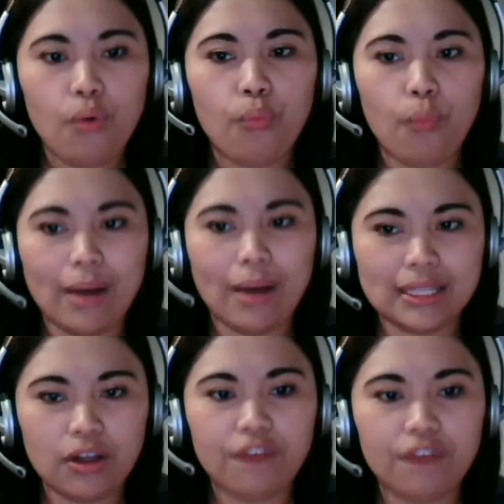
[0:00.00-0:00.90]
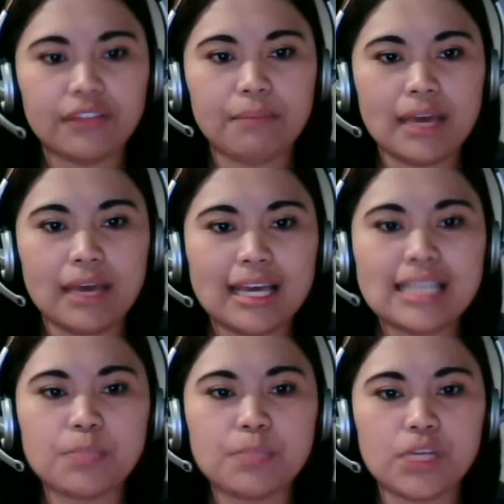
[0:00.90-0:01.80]
One of the
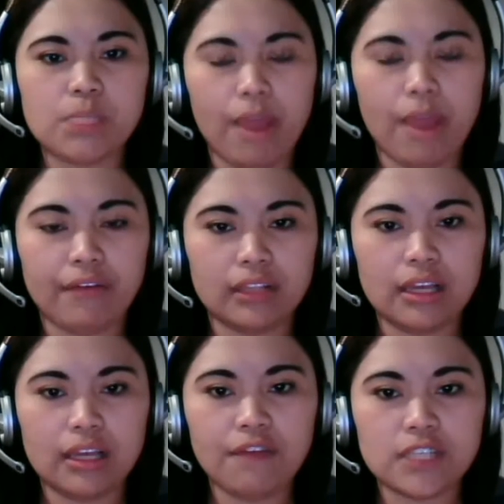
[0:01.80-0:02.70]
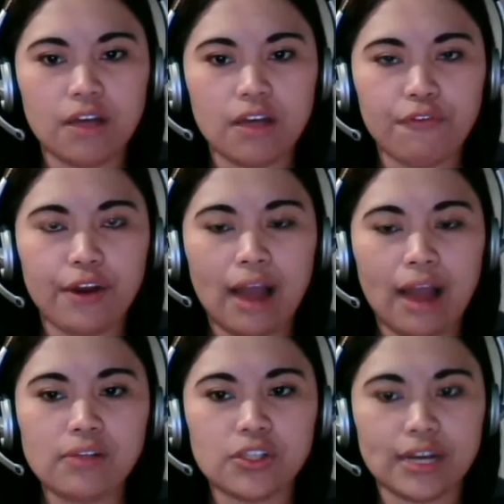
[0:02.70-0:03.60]
biggest prosperity of software
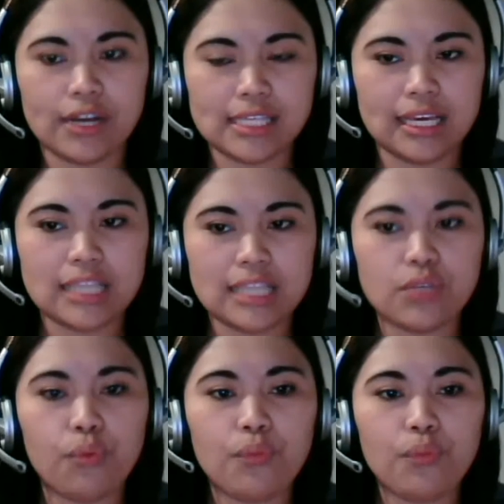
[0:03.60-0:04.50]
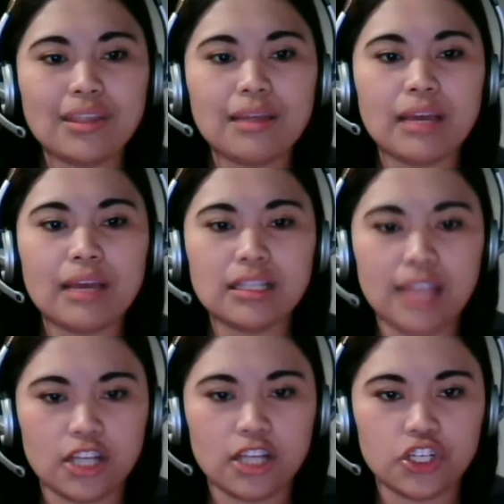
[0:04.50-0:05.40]
outsourcing is with the
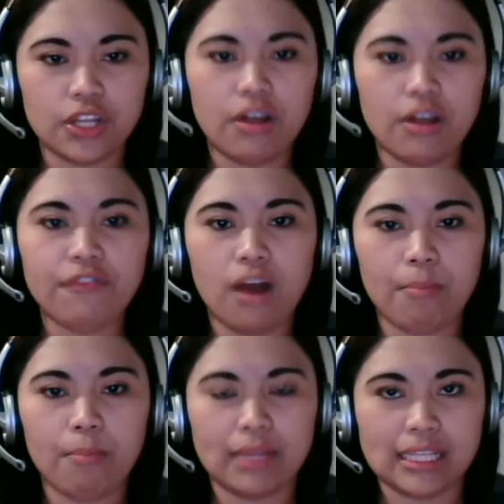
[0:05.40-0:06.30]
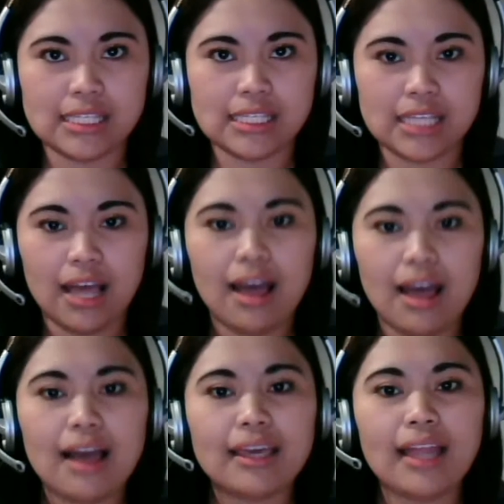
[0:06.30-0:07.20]
intention of companies
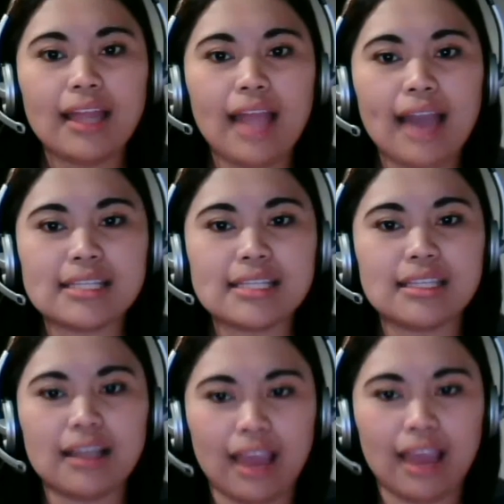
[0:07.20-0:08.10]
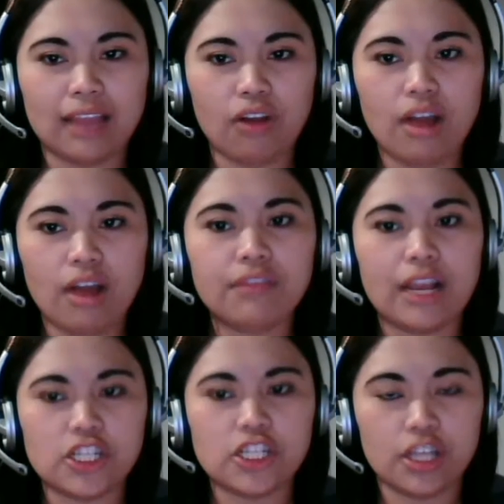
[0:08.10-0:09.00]
can extricate on
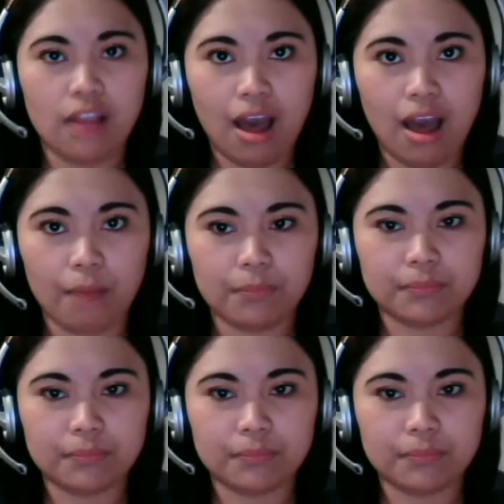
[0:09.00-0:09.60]
Ration Hub.